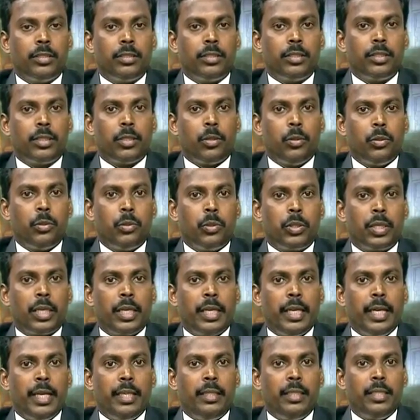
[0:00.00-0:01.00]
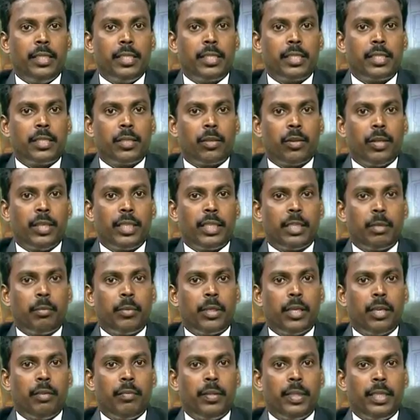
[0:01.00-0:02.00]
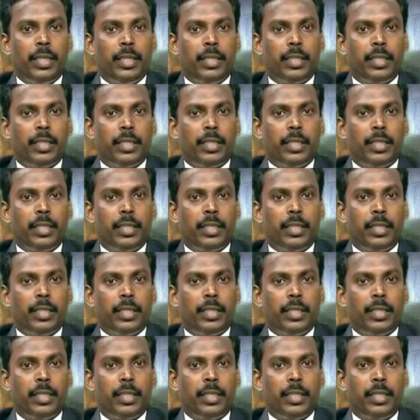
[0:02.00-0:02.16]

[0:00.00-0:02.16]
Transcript: So, now to relate this non-terminal with